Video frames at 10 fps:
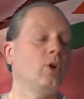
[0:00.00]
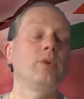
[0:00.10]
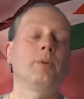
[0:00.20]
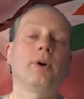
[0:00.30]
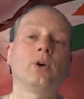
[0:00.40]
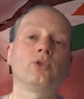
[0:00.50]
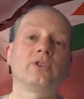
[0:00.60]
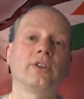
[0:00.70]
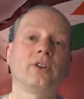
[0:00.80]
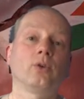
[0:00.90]
We oppose
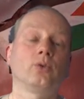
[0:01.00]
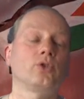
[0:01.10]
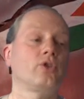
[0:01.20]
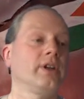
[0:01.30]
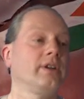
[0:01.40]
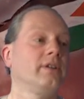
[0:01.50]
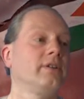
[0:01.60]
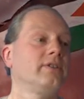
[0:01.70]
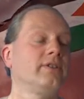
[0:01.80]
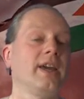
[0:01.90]
that the Austrian
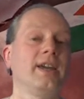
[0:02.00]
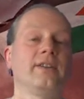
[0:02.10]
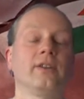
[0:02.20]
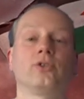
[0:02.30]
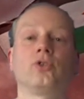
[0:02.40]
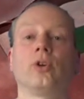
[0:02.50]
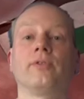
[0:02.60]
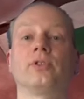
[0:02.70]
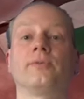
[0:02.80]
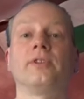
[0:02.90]
state, in the
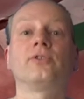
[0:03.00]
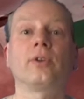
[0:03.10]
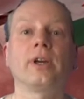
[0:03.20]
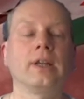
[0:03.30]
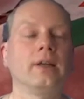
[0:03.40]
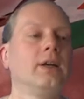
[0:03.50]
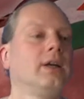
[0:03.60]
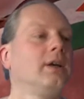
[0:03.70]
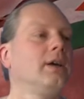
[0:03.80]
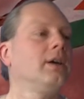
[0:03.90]
service of Israel,
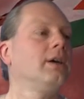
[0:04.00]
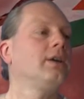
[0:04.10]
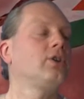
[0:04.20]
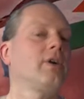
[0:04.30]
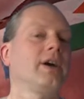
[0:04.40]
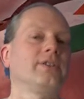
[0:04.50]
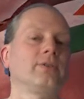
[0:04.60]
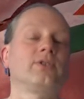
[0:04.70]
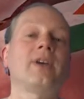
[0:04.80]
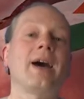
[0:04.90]
tries
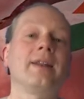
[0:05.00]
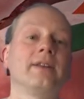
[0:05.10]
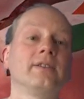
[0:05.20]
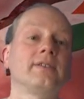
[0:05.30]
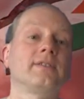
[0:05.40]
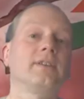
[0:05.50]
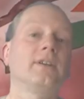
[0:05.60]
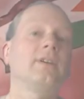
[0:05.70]
to silence